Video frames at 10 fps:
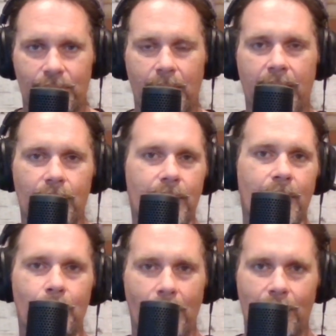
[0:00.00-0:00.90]
Wrangler.
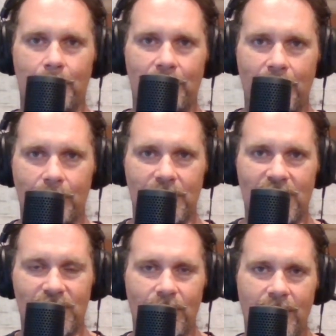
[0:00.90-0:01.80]
Welcome to Frequency
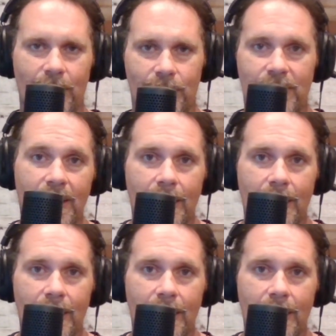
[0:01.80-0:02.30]
Studios.